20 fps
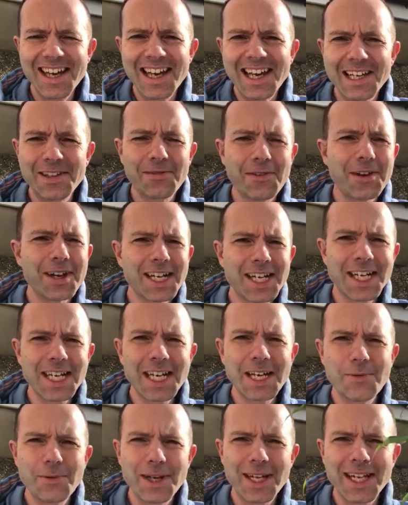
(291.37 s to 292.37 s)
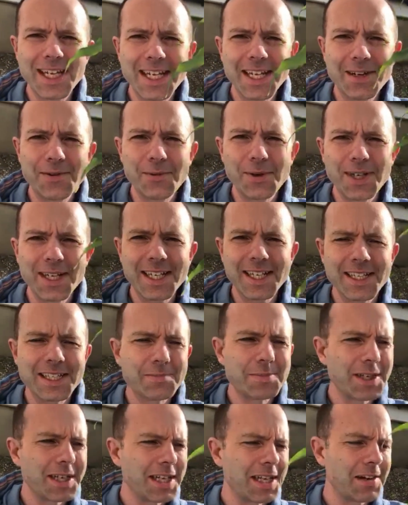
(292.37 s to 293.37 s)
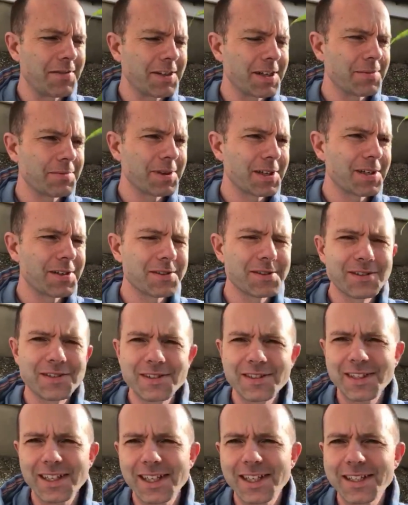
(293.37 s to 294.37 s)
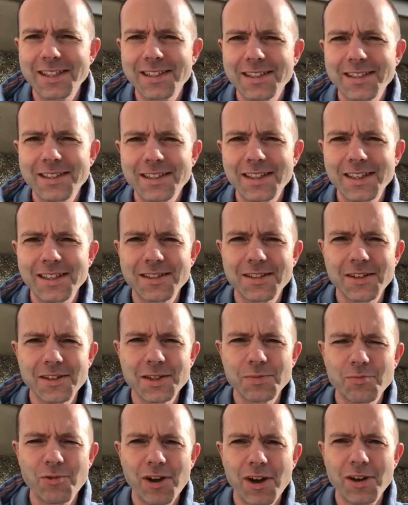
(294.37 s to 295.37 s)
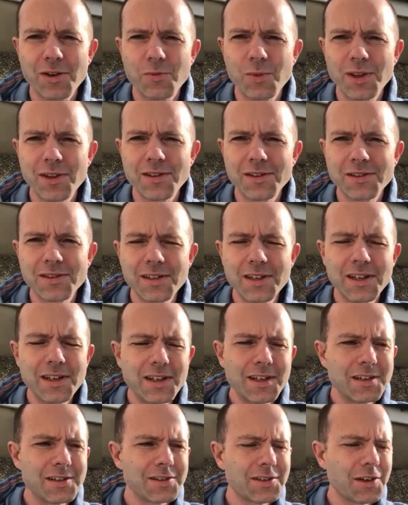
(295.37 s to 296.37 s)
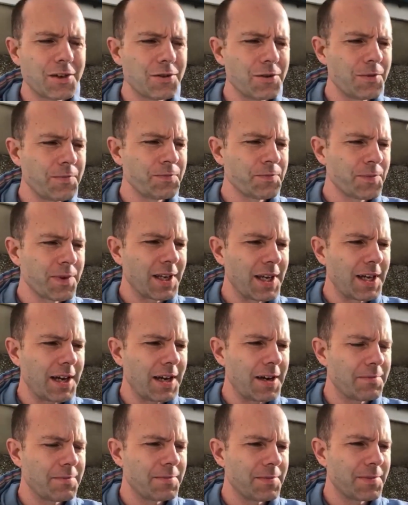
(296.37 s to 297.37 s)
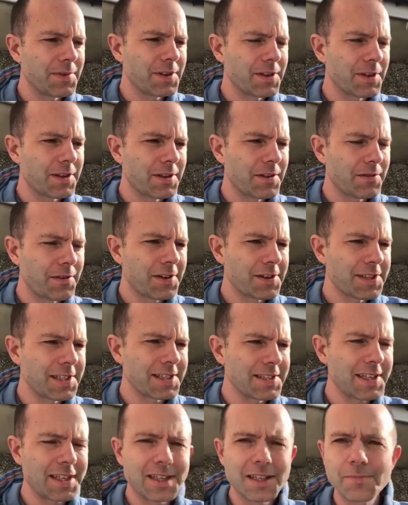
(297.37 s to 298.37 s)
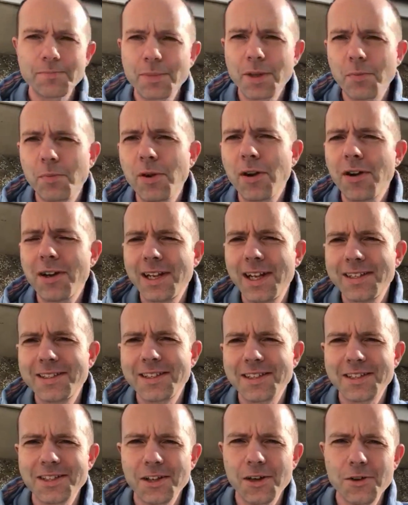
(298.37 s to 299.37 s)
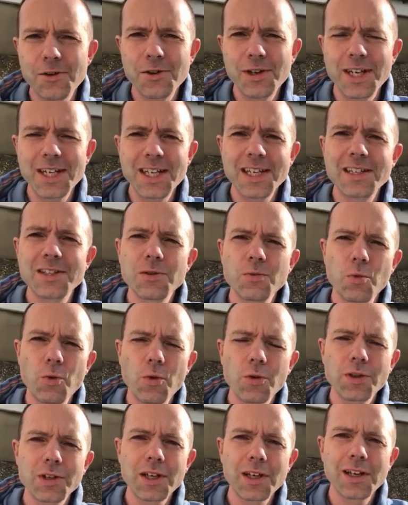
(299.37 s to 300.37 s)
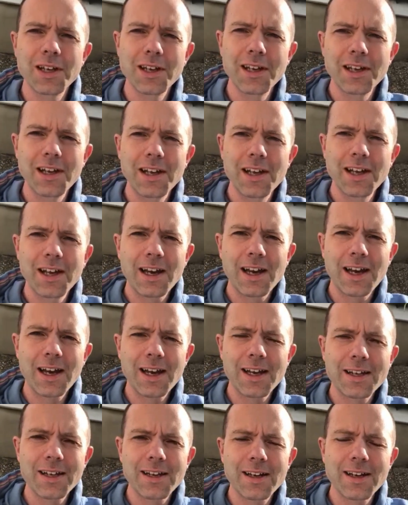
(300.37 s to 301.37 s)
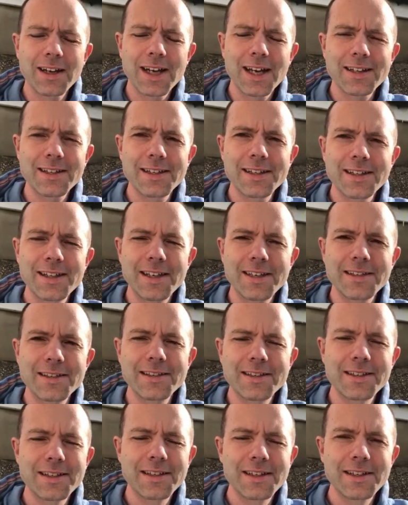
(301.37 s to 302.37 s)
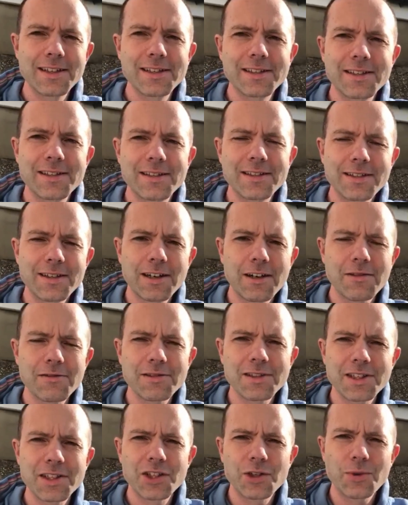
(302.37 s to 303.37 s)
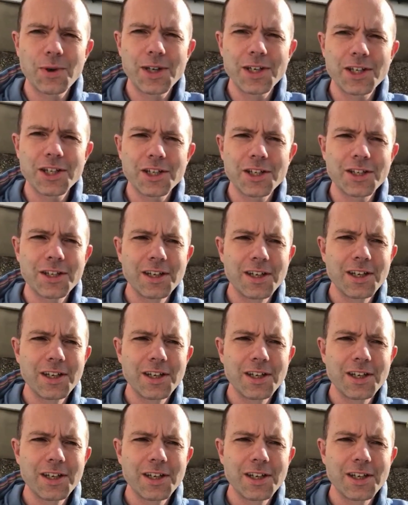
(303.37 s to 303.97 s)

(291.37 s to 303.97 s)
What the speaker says: It's very clear when it needs a bit of loving because it turns brown and withers. So the first thing is that the plant lets us know it needs some water, and I guess in this current situation,